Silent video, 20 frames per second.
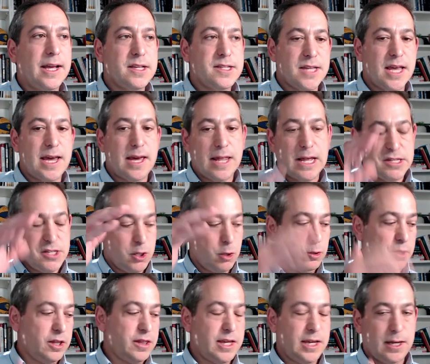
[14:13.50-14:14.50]
as A. That's the
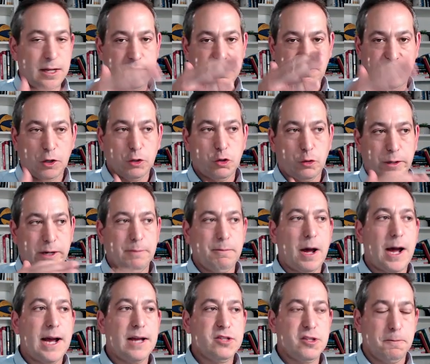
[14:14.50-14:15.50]
only thing it's filtering
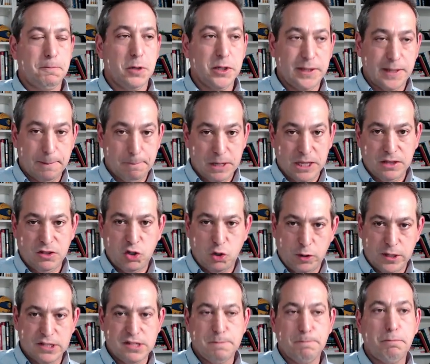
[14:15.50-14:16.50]
by to put them into
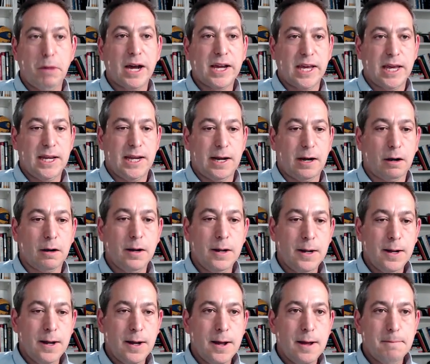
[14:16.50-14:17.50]
this bucket here.
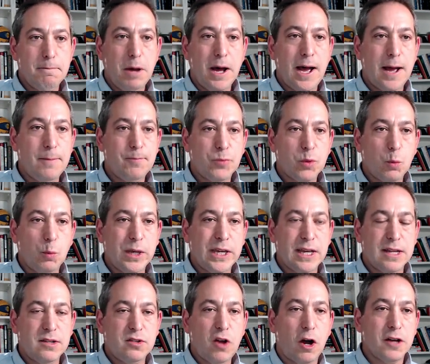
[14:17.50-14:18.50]
But we
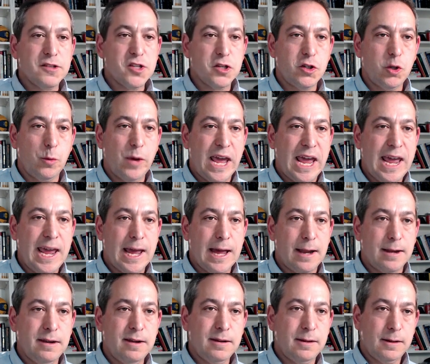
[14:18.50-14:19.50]
could also do
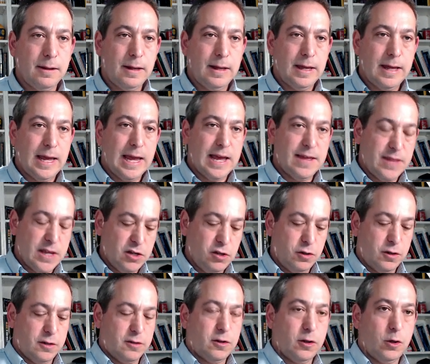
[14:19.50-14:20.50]
and then you
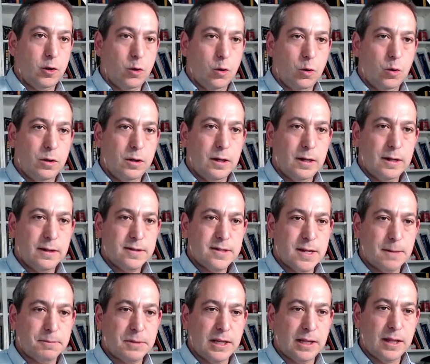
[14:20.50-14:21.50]
could do
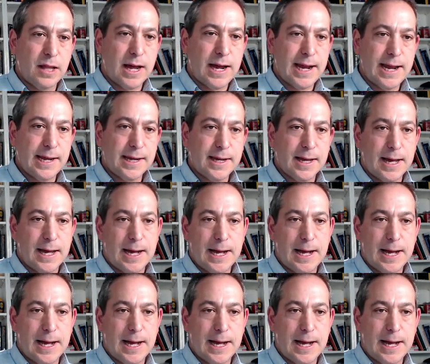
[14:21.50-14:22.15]
something like